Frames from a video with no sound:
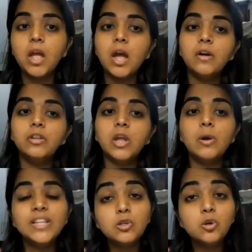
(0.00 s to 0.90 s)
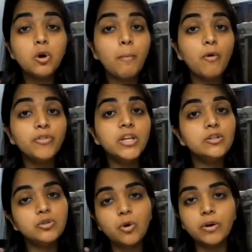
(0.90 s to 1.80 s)
Now let's look upon the
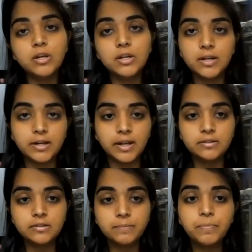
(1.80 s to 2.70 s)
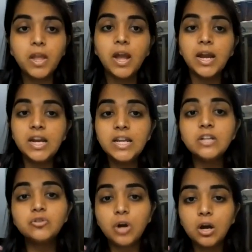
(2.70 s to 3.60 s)
historical context. India's
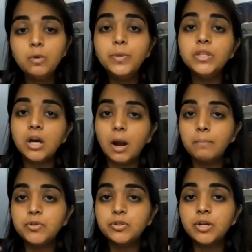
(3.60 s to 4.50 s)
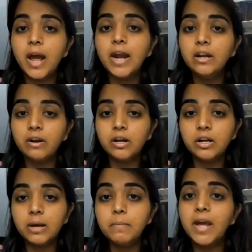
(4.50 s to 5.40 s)
struggle with corruption and red tape
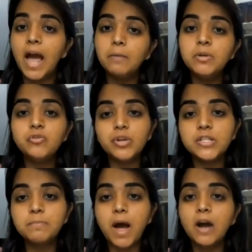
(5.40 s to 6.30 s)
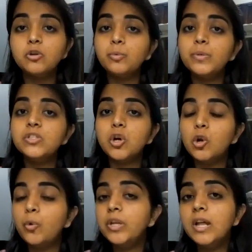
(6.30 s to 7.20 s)
can be traced back to its
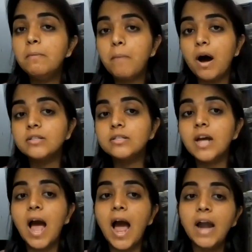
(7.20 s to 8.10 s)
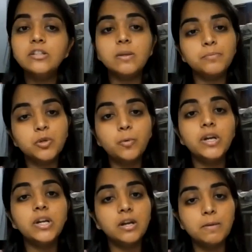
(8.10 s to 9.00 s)
colonial past and subsequent
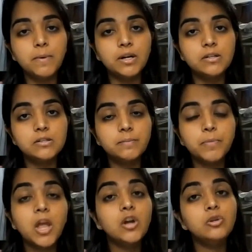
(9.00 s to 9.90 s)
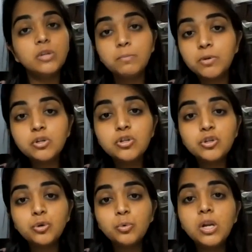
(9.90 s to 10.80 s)
independence. During British
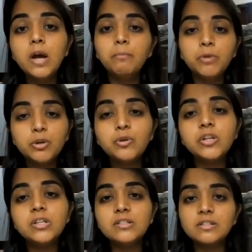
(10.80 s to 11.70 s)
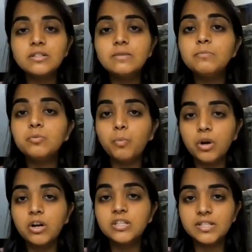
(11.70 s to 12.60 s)
rule, bureaucratic systems were
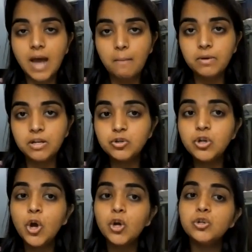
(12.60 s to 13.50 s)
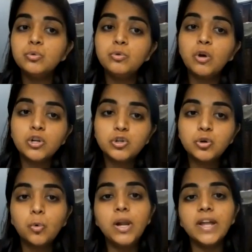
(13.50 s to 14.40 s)
established to control
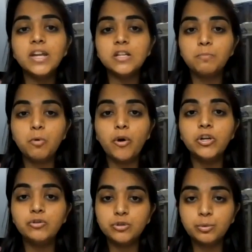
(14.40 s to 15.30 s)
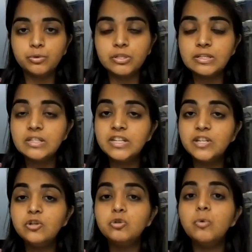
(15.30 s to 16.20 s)
and exploit resources, leading
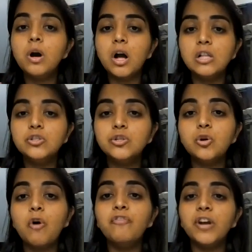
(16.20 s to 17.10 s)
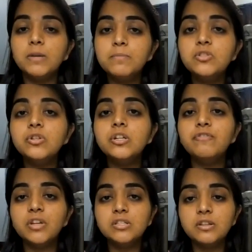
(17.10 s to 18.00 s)
to a culture of administrative
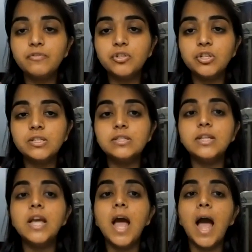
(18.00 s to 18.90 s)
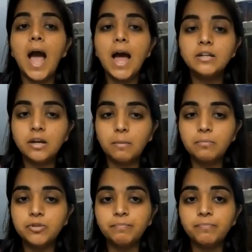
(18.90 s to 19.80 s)
insufficiency and corruption.
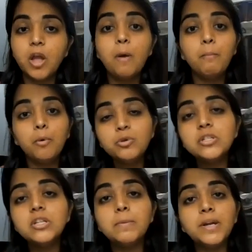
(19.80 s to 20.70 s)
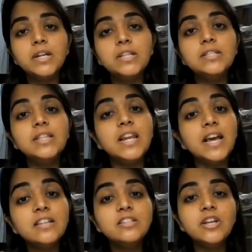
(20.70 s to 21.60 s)
Post independence, the
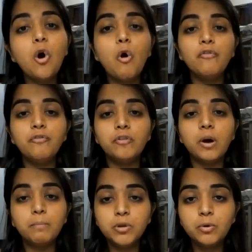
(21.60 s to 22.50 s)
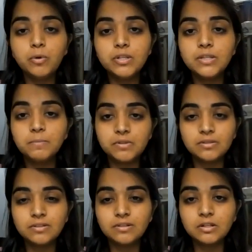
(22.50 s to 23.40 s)
legacy of bureaucracy
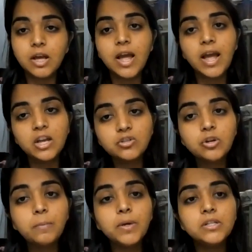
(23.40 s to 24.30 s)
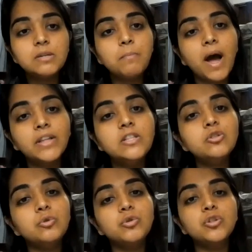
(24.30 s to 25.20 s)
persisted, exacerbated by the
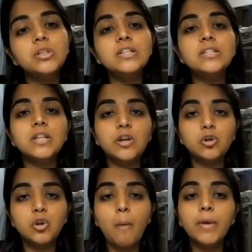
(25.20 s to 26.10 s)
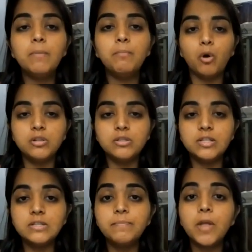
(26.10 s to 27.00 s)
socialist economic policies
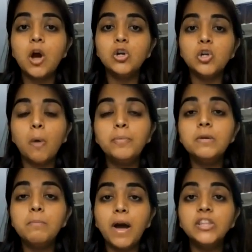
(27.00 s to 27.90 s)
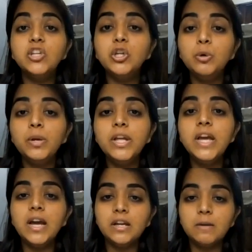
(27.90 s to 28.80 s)
adopted by the newly
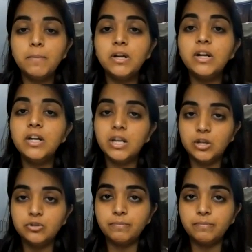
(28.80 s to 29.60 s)
independent nation.